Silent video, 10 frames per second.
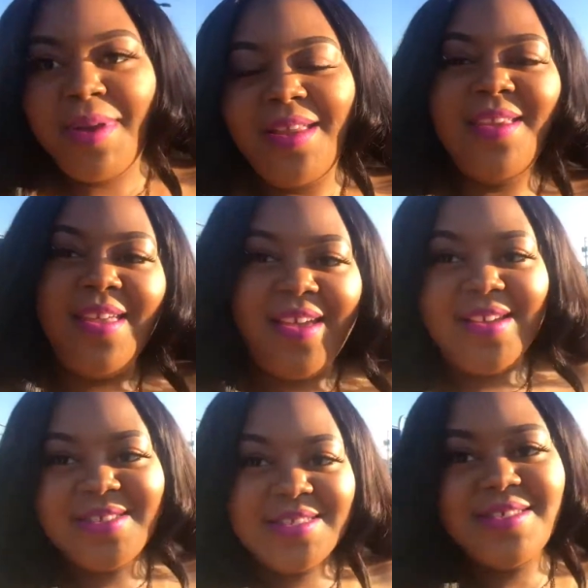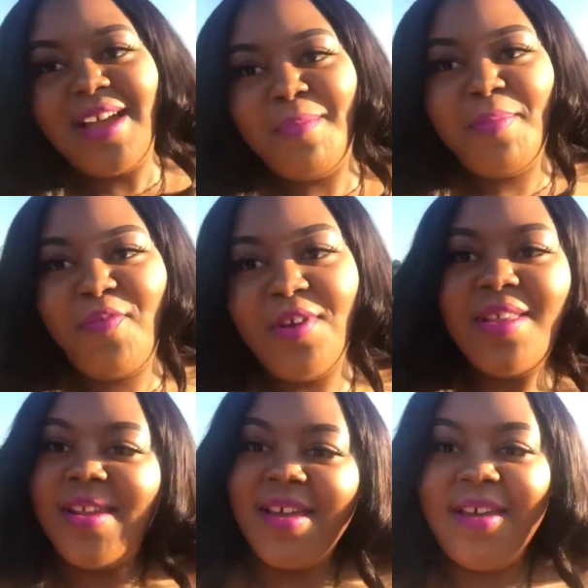my last stop for
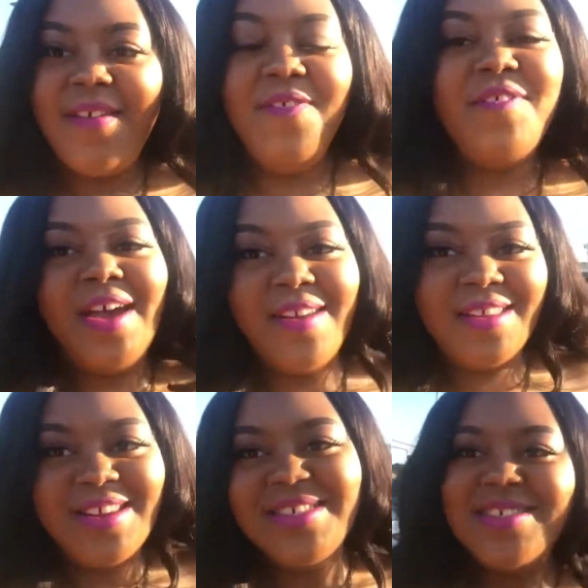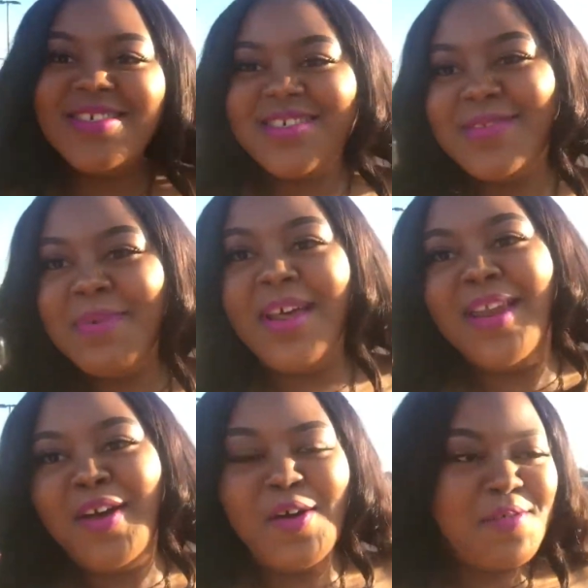the day, finally. This has just been a
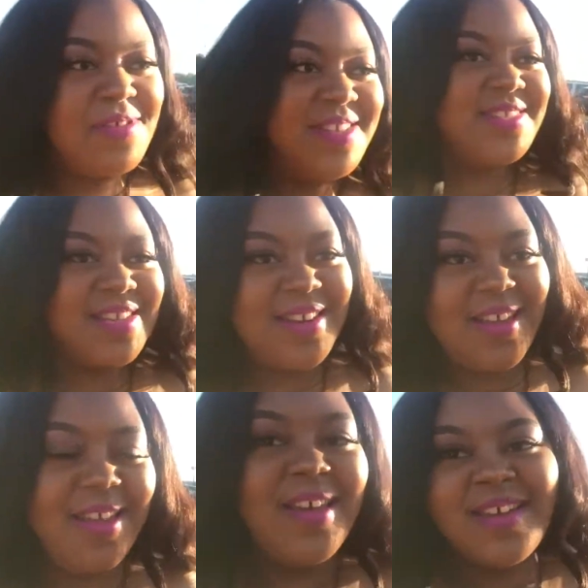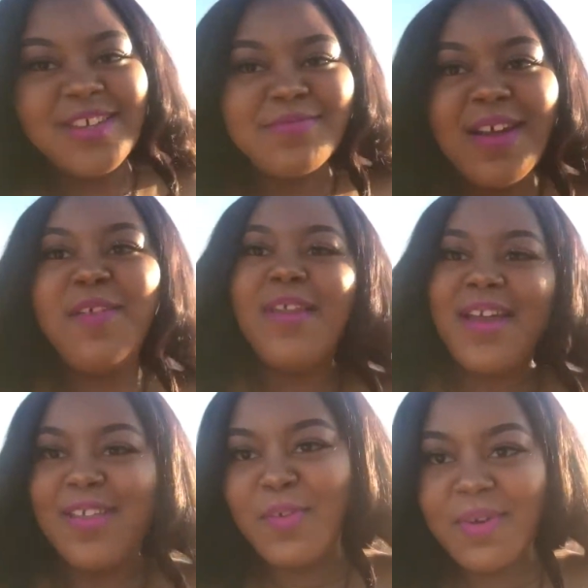long Sunday. That's why I don't
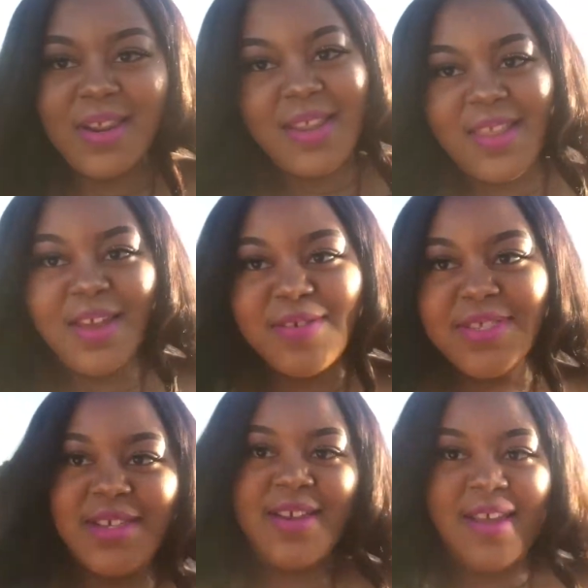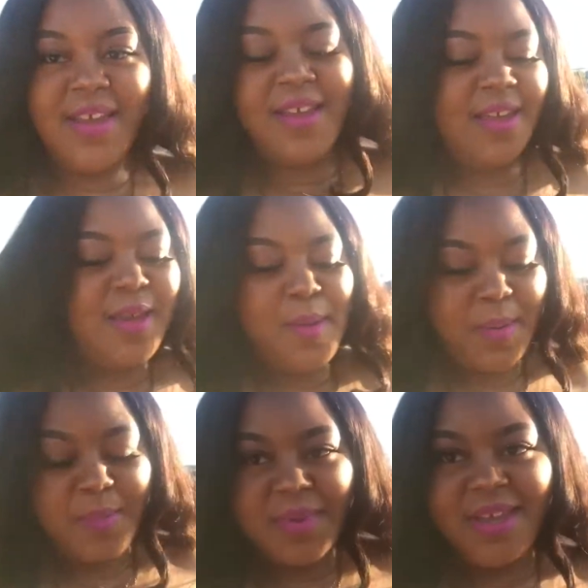like doing anything on Sunday.
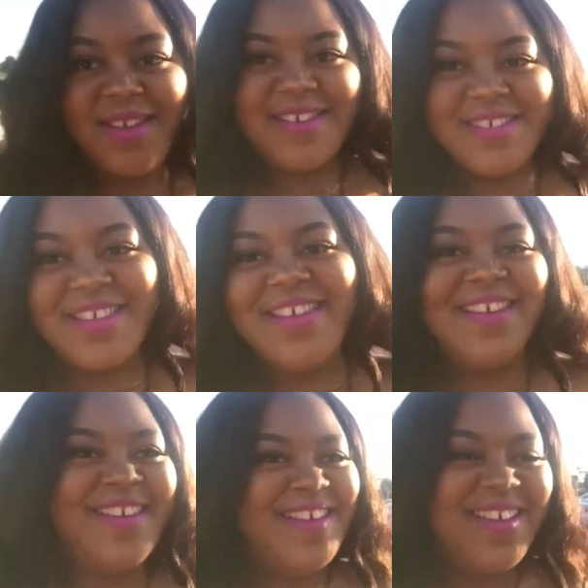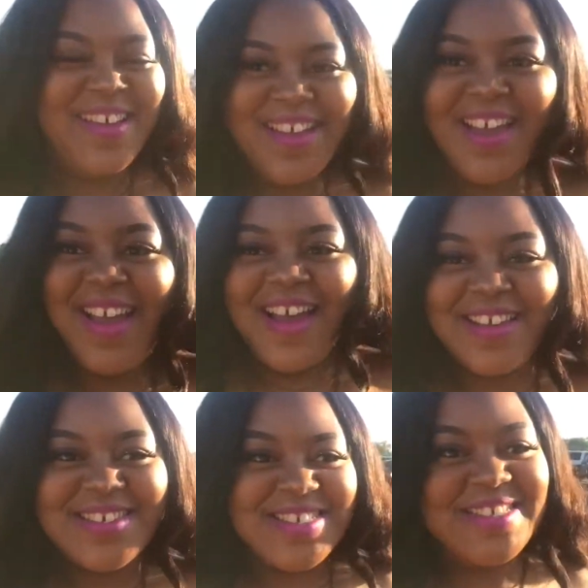Because
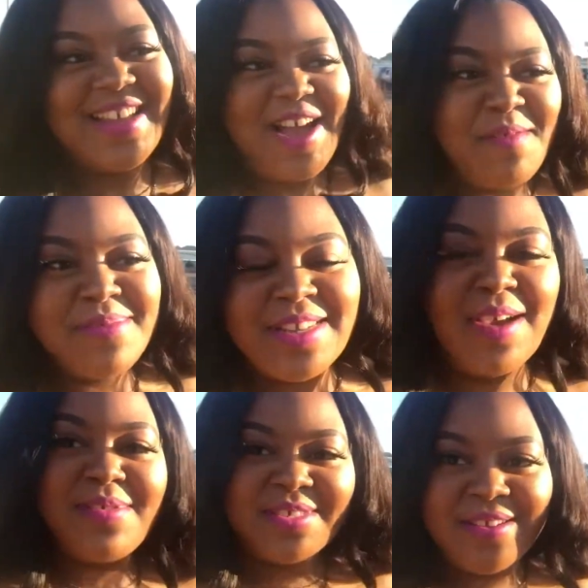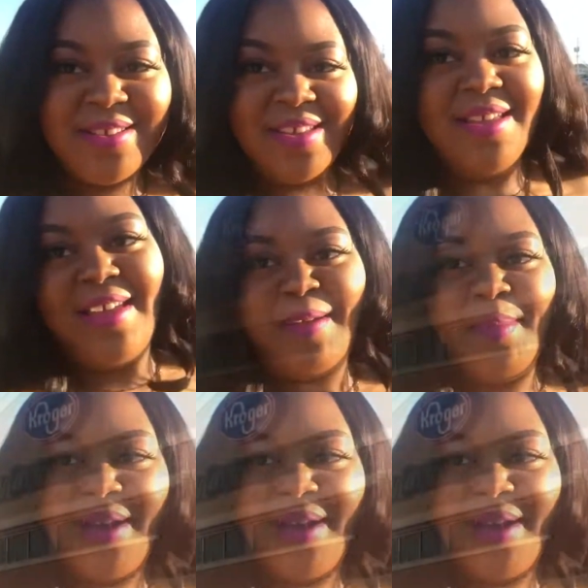I always have a certain thing in